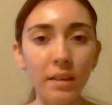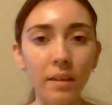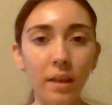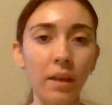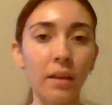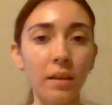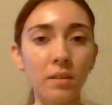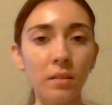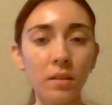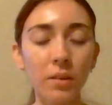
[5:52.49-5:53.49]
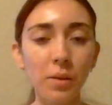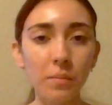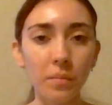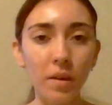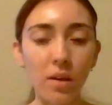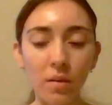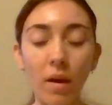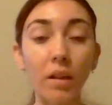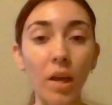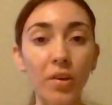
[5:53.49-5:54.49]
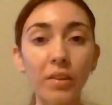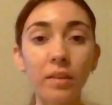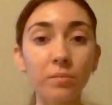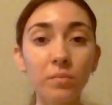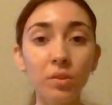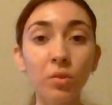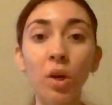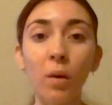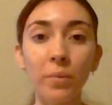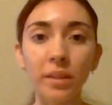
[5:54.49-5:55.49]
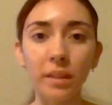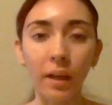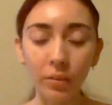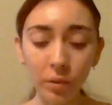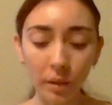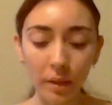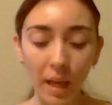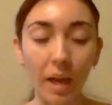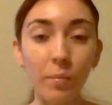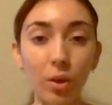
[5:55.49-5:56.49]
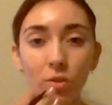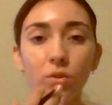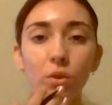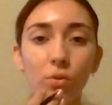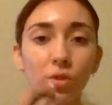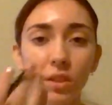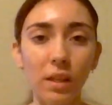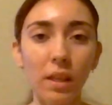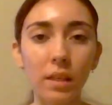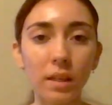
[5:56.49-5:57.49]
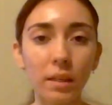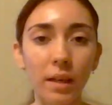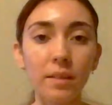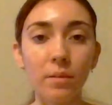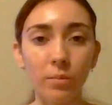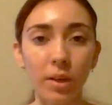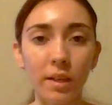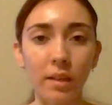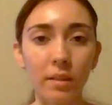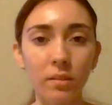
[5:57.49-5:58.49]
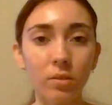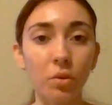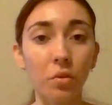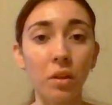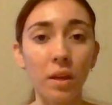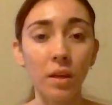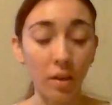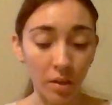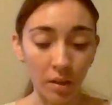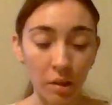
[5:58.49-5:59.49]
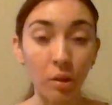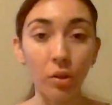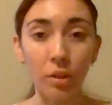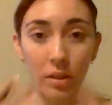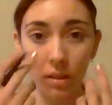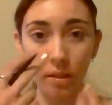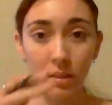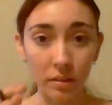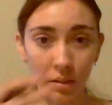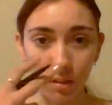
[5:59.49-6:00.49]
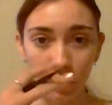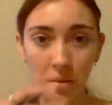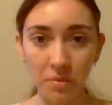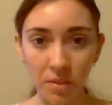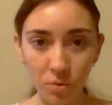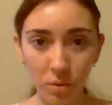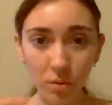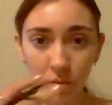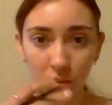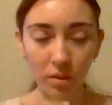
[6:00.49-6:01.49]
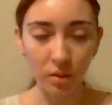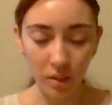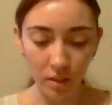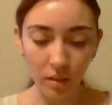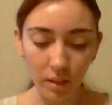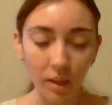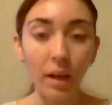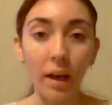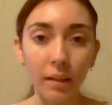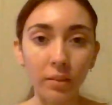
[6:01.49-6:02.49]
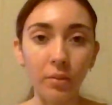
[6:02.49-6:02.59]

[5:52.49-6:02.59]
it and allowing them to copy it down. I'm also saying it as I'm writing it, so they are looking at it. It's a visual, they're looking at the